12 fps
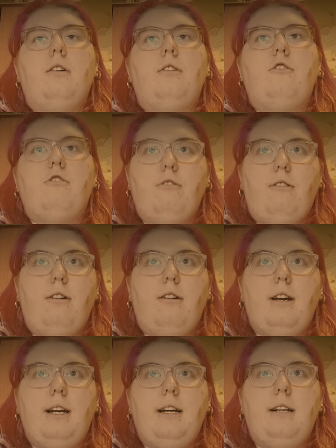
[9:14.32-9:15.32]

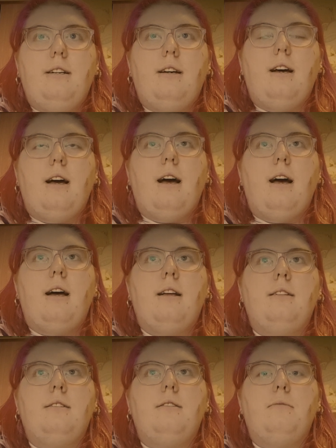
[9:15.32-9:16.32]
cried
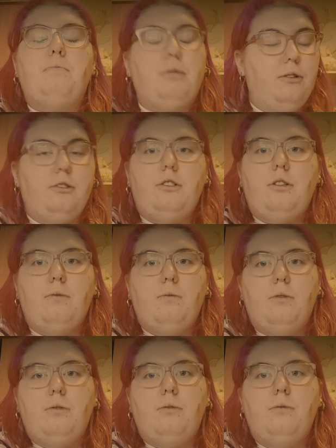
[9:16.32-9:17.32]
and punched the
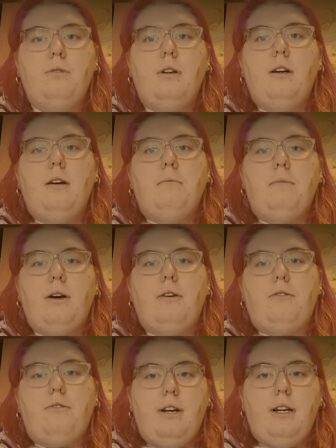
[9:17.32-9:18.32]
wall
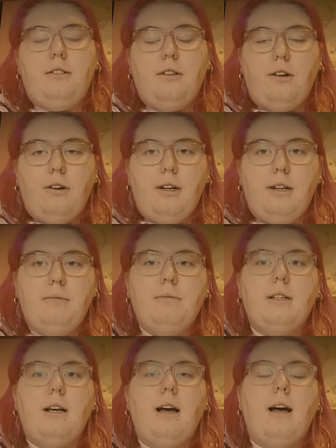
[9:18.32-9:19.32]
about 3
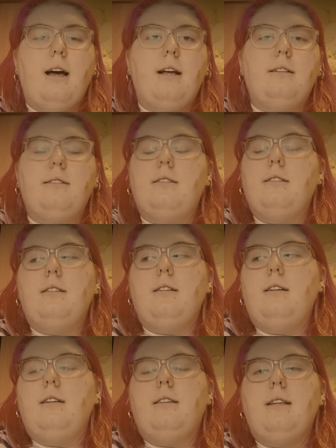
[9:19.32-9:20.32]
times, and
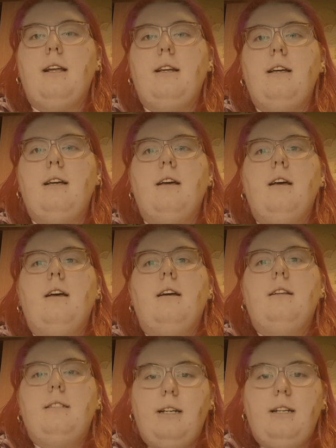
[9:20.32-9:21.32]
then it
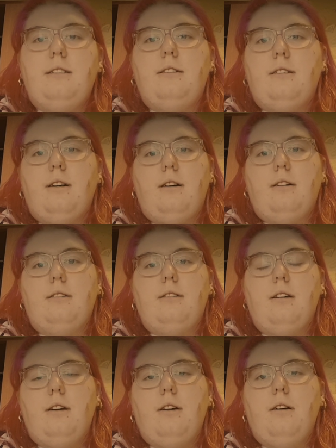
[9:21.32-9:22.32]
did start
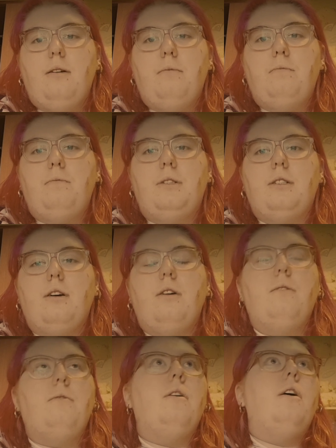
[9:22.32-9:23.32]
to hurt. So